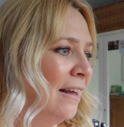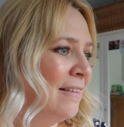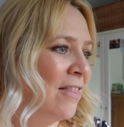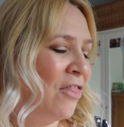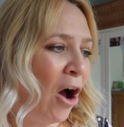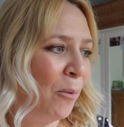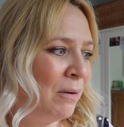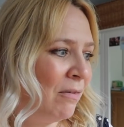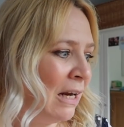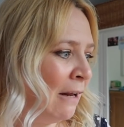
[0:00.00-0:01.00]
so that'll
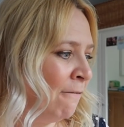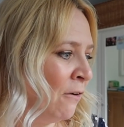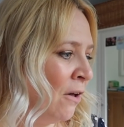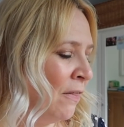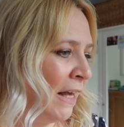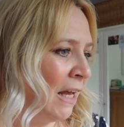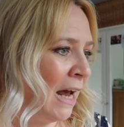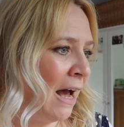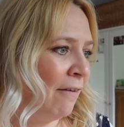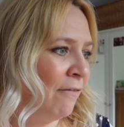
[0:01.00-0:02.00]
be really fun. They're going to
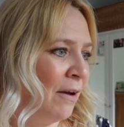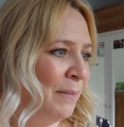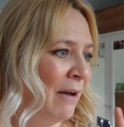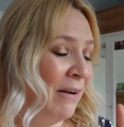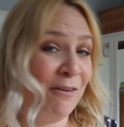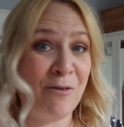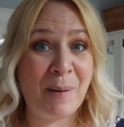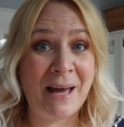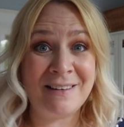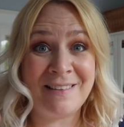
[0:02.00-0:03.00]
have get ready for
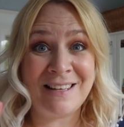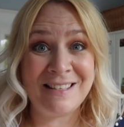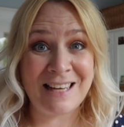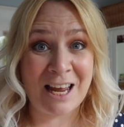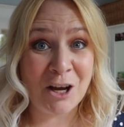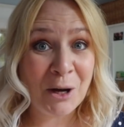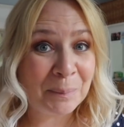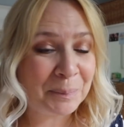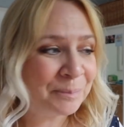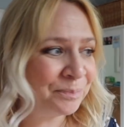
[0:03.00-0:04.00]
bed and then stay up.